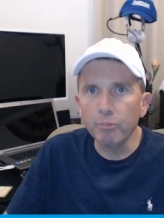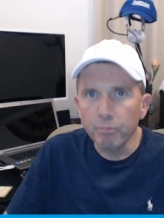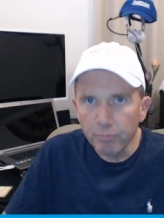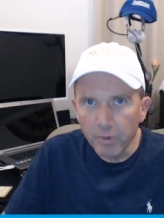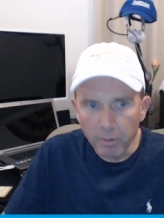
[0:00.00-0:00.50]

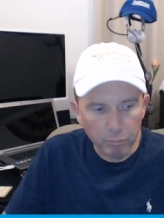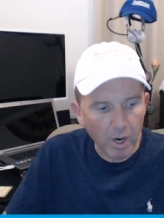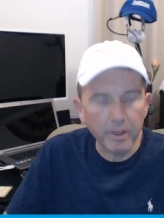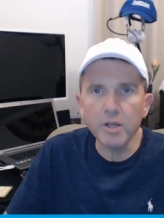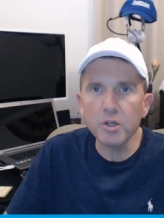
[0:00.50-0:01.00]

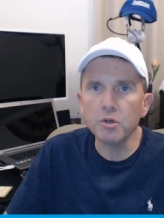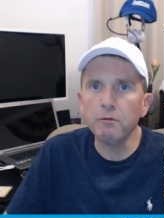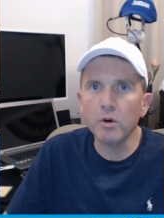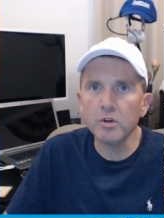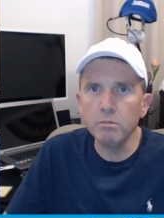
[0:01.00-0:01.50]
propagation of
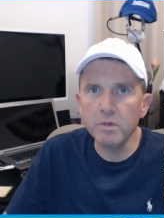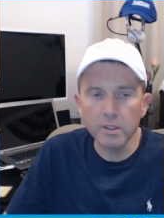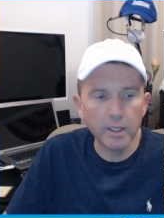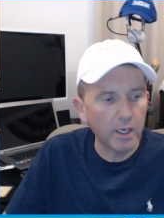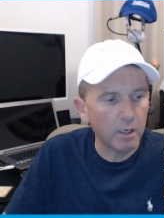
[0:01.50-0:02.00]
false and
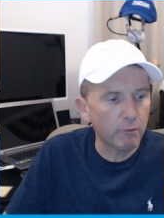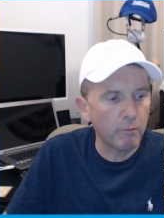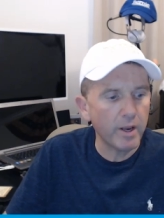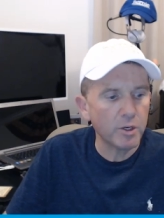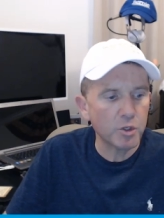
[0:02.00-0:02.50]
misleading
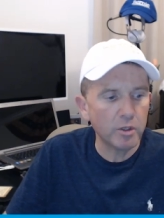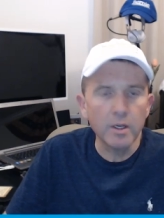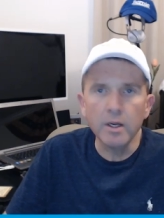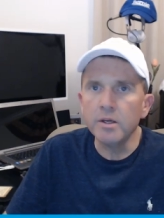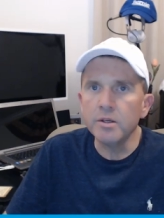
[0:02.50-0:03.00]
information,
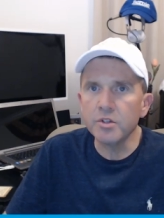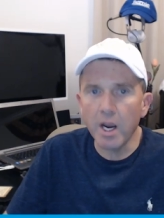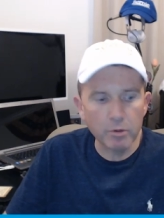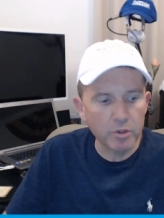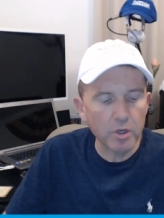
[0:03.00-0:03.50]
cyber
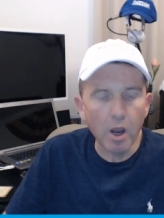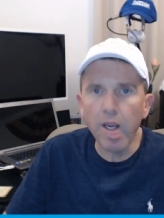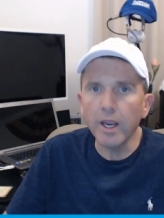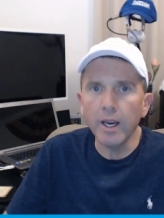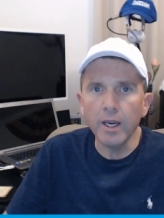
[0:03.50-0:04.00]

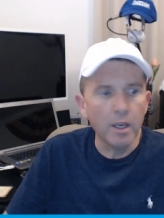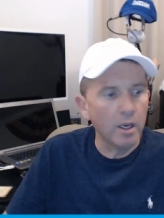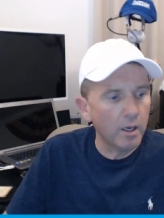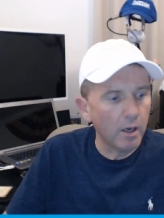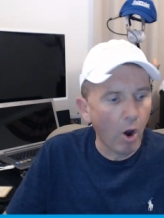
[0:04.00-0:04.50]
stalking,
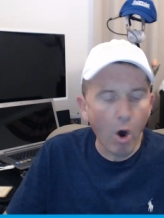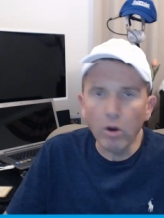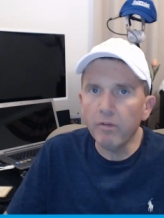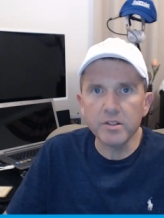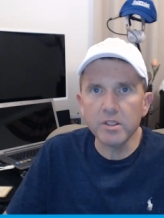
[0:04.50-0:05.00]
all of
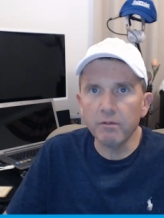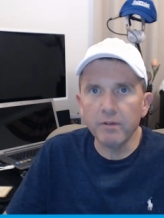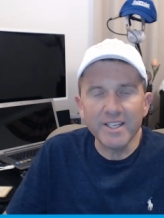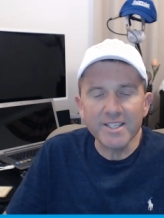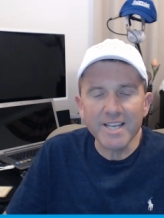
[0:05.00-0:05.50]
that stuff
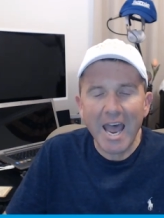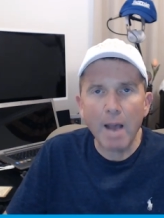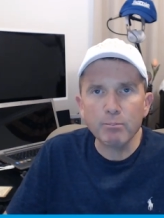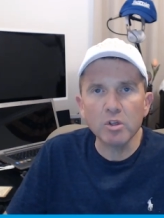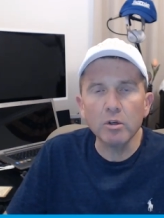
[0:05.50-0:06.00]
is
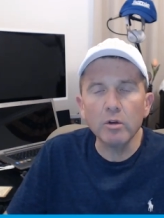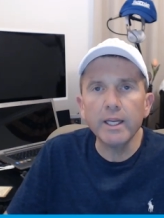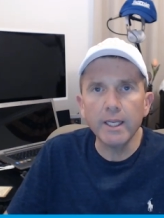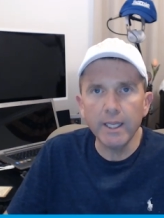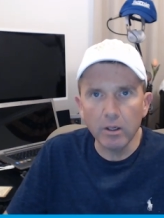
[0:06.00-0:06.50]
absolutely
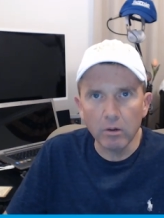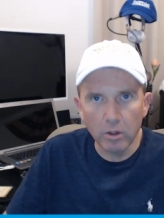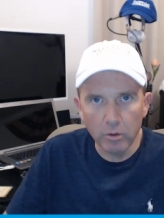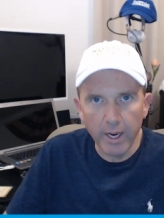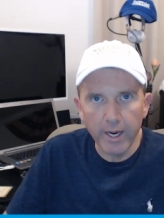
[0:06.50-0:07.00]
illegal,
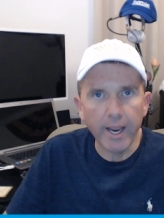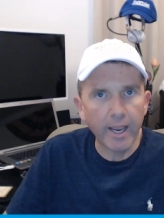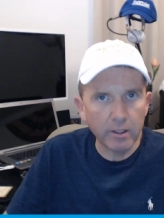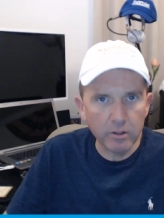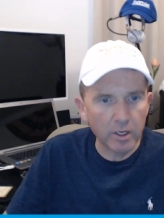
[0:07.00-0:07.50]
okay?
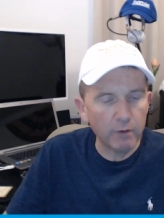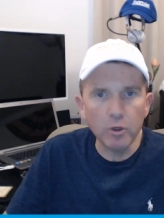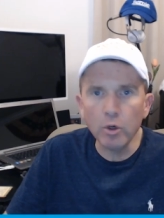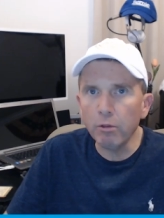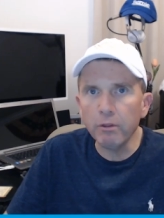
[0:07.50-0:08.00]
And if you
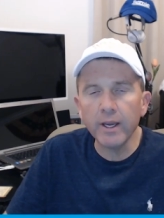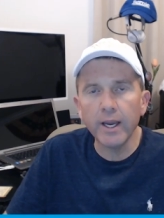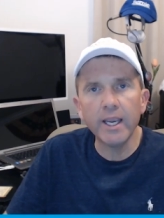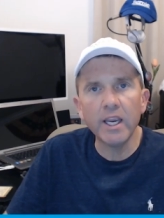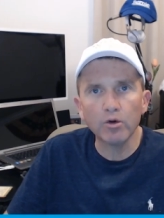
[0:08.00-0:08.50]
don't think I
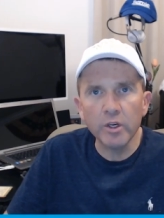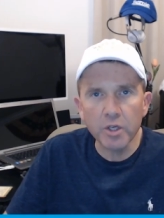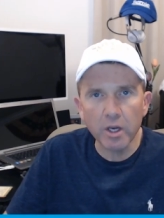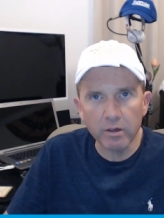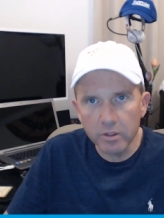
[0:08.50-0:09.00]
can't reach out
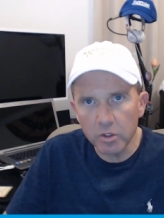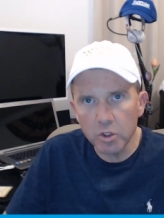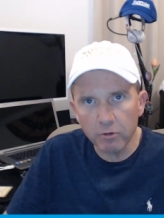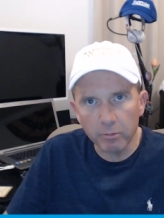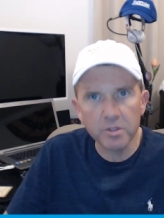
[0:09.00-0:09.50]
and touch you
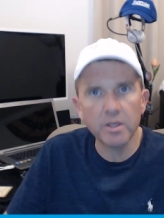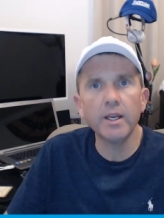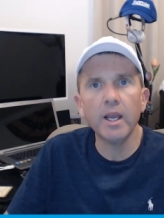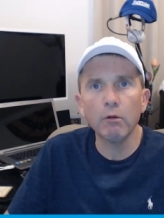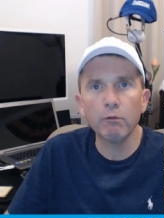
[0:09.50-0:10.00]
from the state of
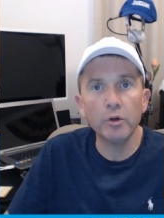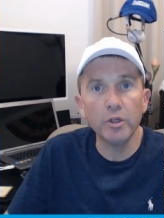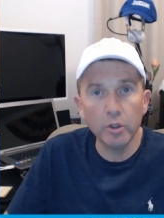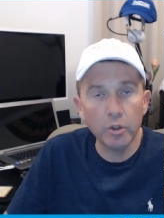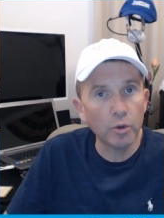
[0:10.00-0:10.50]
California,
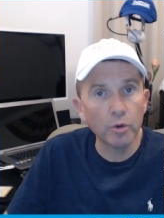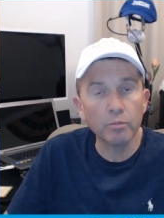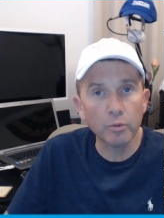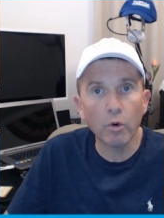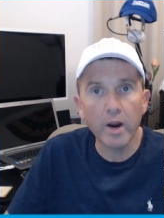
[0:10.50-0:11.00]
you're
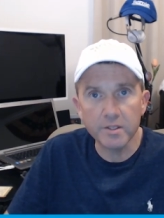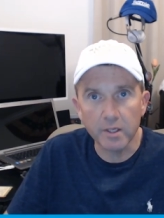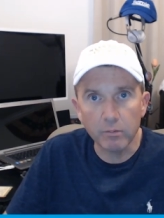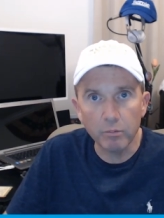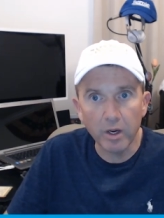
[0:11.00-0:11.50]
crazy,
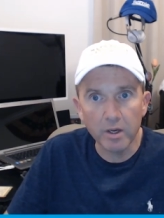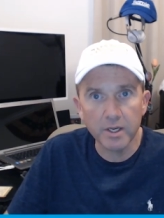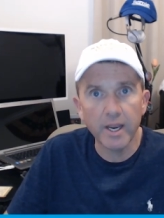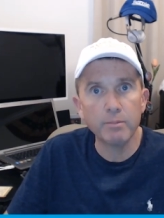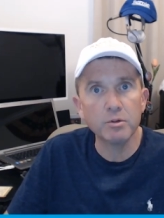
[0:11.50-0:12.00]
because I
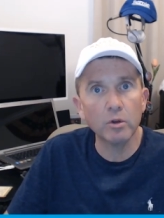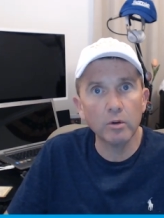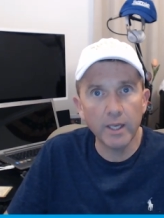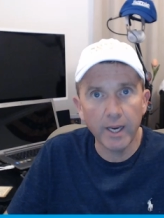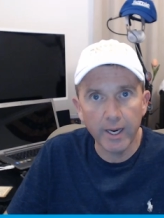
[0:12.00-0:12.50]
absolutely
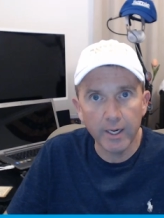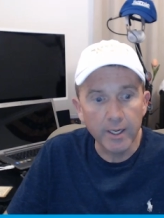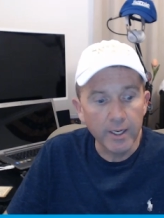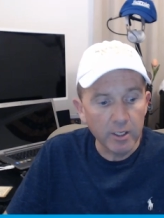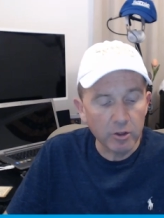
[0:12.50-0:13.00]
can.
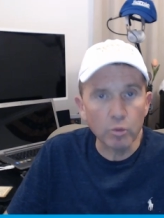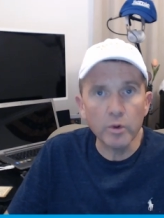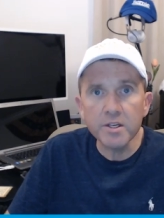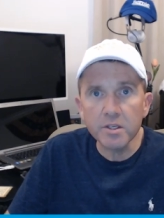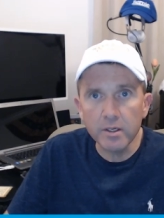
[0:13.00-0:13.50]
The
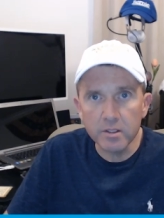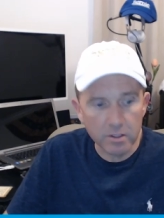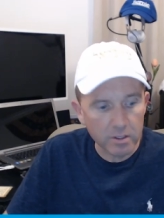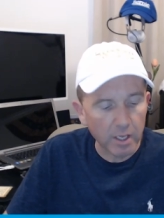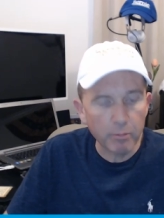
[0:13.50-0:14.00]
reason is the
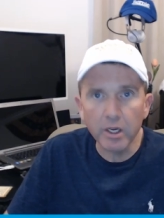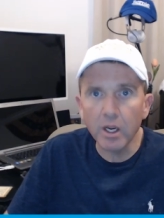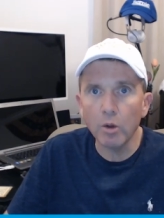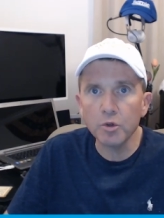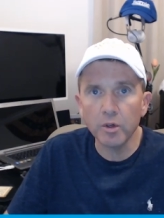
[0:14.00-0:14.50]
celebrity
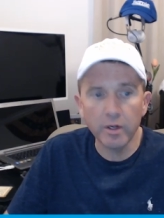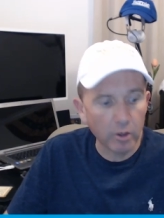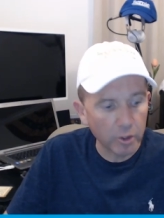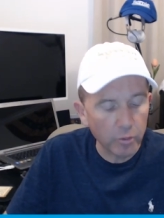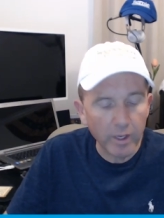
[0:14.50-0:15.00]
culture here.
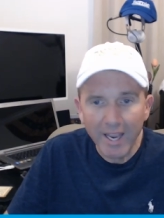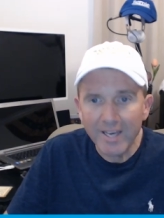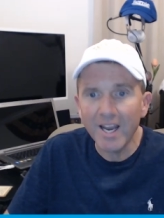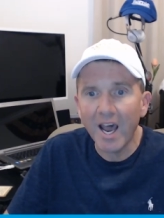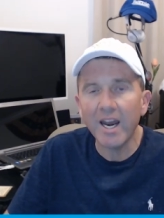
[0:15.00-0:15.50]
You
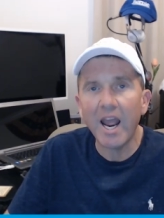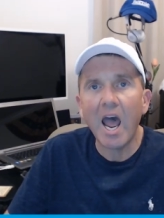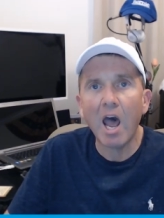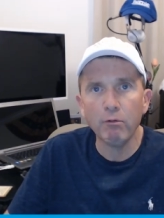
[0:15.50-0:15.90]
cannot have